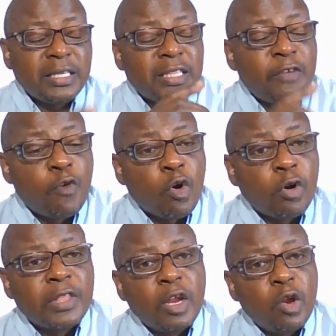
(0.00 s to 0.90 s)
they
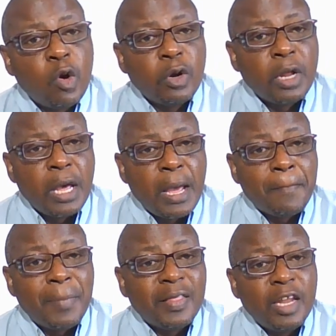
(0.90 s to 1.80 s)
forgot the Lord,
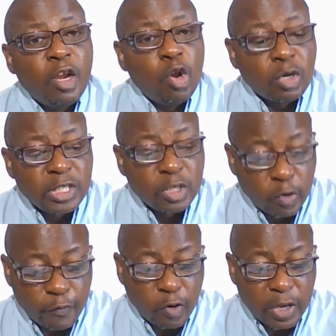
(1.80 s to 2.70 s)
but the Lord did
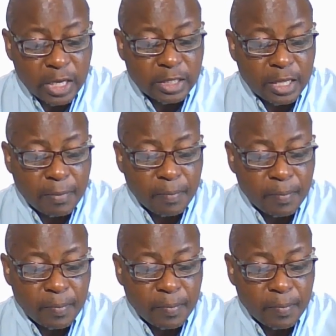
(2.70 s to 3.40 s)
not forget them.